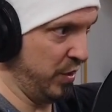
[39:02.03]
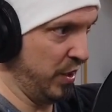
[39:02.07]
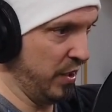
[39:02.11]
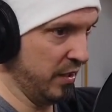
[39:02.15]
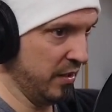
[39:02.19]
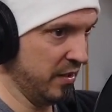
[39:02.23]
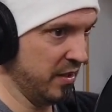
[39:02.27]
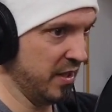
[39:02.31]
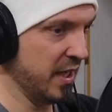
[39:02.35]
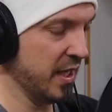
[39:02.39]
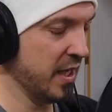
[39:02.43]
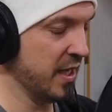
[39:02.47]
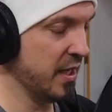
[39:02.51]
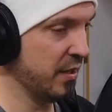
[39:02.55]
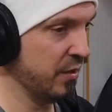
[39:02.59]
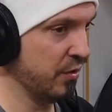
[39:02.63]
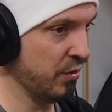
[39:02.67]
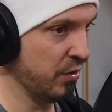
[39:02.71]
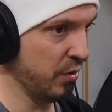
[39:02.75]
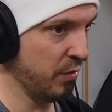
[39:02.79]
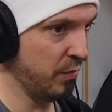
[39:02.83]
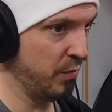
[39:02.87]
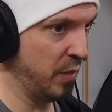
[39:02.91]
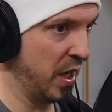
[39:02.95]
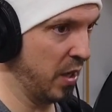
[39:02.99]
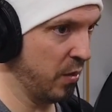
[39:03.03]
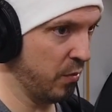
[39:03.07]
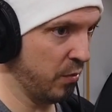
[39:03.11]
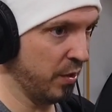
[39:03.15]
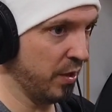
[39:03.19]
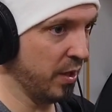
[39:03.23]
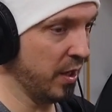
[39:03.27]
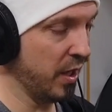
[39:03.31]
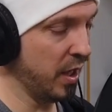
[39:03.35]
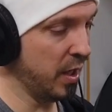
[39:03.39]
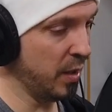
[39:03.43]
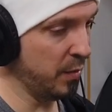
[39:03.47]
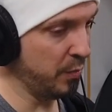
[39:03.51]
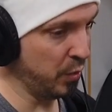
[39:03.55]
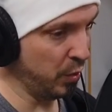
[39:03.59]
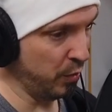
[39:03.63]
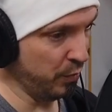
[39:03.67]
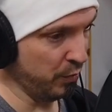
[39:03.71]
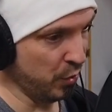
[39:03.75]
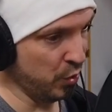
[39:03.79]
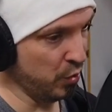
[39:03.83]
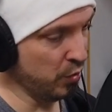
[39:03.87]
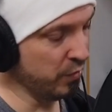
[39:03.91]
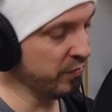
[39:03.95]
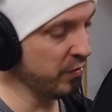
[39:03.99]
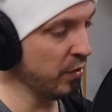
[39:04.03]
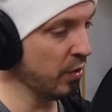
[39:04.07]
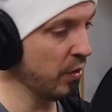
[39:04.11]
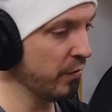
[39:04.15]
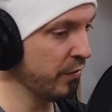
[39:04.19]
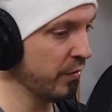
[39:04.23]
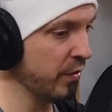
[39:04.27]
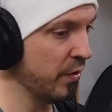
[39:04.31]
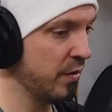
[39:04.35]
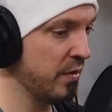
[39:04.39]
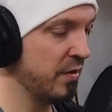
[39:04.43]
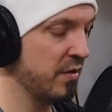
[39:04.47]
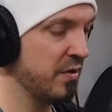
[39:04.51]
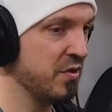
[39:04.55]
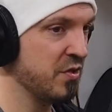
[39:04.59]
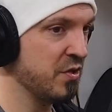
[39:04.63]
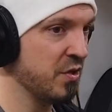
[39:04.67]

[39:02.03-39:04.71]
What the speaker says: plugged in or powered up or moved over.